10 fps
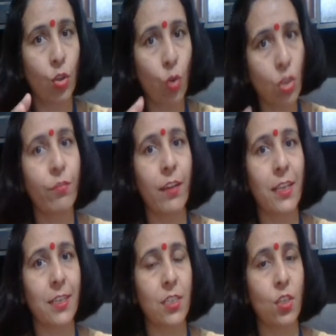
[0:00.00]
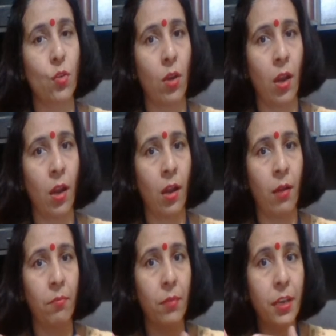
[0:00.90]
those features
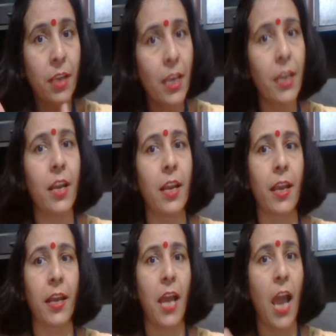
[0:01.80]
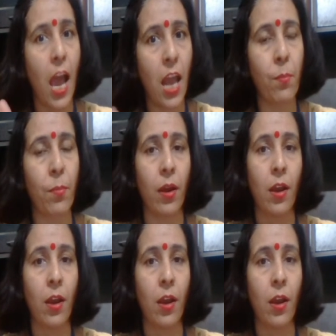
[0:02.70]
really can help